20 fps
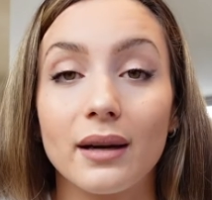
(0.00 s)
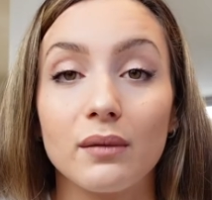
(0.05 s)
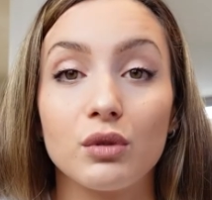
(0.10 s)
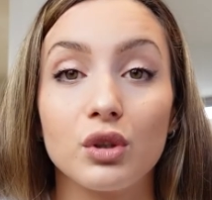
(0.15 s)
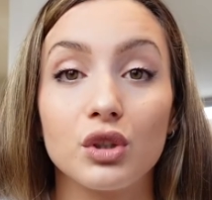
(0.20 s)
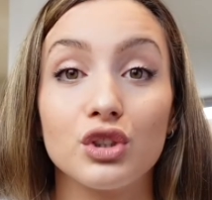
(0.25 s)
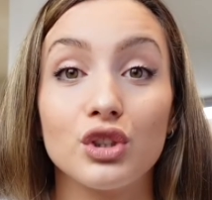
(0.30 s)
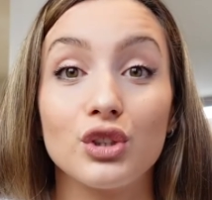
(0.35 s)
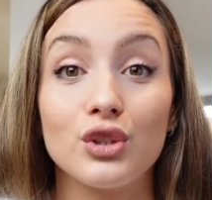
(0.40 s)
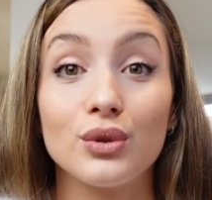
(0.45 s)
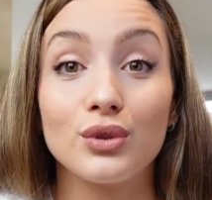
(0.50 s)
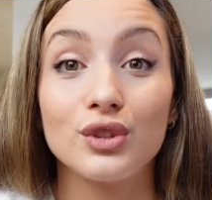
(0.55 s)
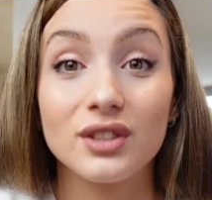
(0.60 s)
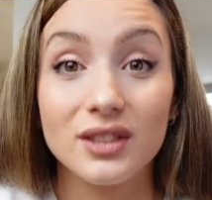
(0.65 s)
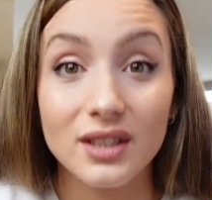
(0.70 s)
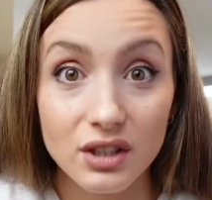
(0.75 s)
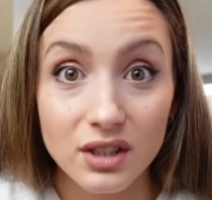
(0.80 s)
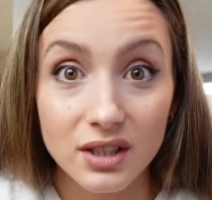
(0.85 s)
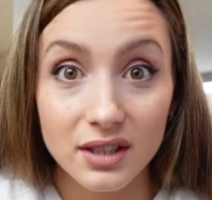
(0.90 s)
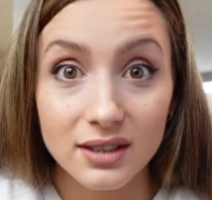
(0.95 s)
I'm going to do
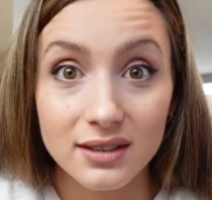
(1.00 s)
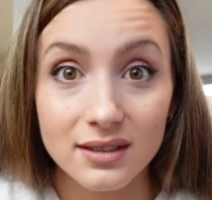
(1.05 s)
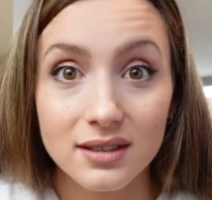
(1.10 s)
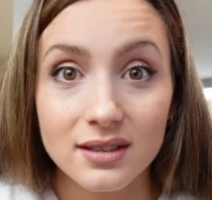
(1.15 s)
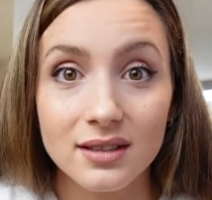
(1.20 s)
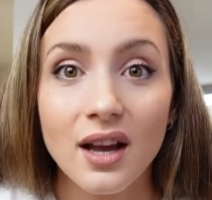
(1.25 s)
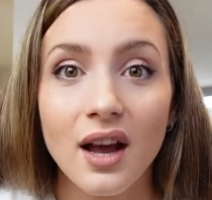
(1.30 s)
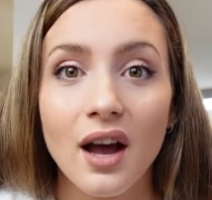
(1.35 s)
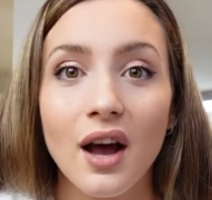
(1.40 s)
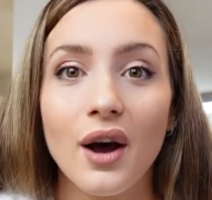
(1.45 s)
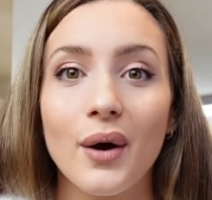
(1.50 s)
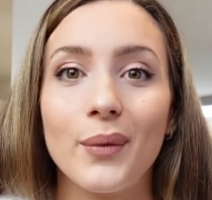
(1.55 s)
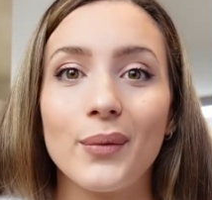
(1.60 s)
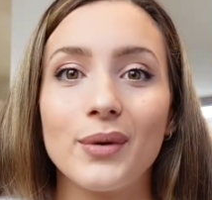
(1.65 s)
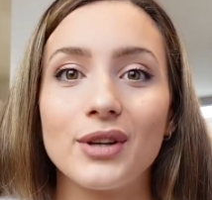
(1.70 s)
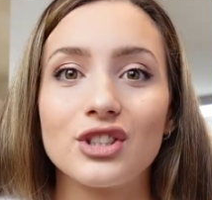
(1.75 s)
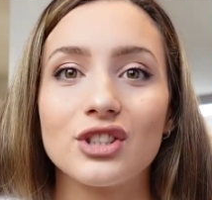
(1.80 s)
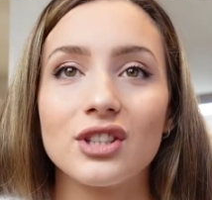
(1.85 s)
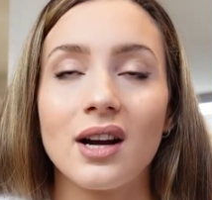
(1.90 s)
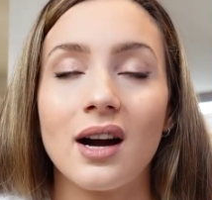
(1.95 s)
circuits,
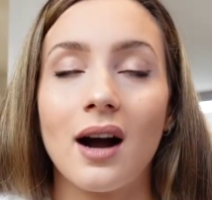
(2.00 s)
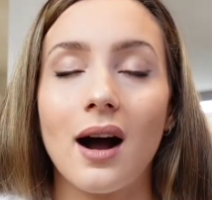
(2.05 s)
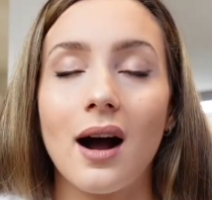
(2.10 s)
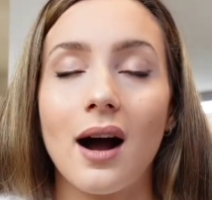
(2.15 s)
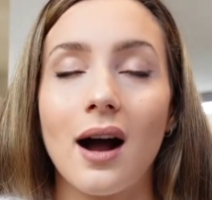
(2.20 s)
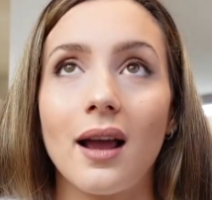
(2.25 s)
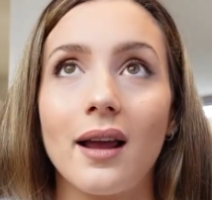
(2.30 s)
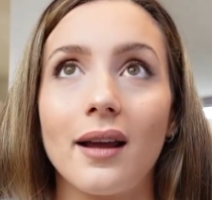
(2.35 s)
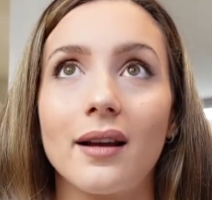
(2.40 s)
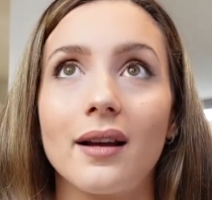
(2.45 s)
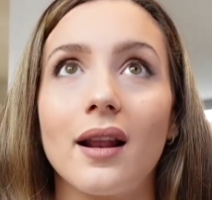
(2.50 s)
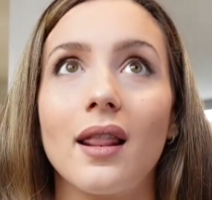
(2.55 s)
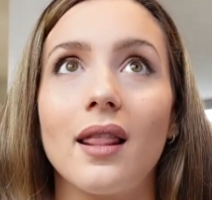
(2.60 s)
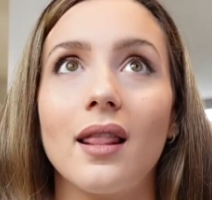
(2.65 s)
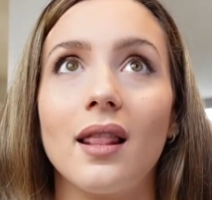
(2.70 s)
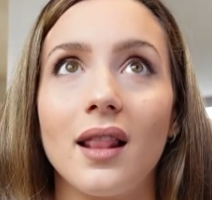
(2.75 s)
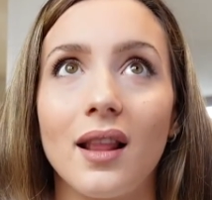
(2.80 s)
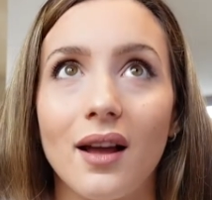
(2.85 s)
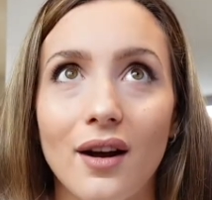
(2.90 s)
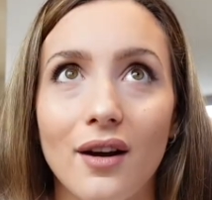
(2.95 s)
which I
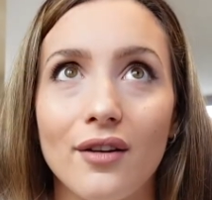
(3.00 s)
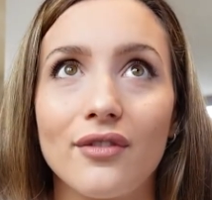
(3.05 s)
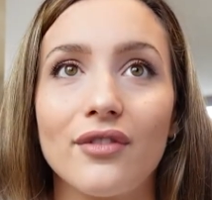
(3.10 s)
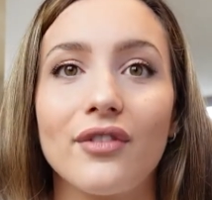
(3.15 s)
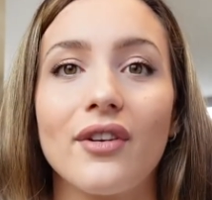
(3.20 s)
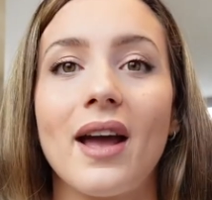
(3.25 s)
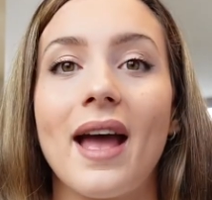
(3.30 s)
love.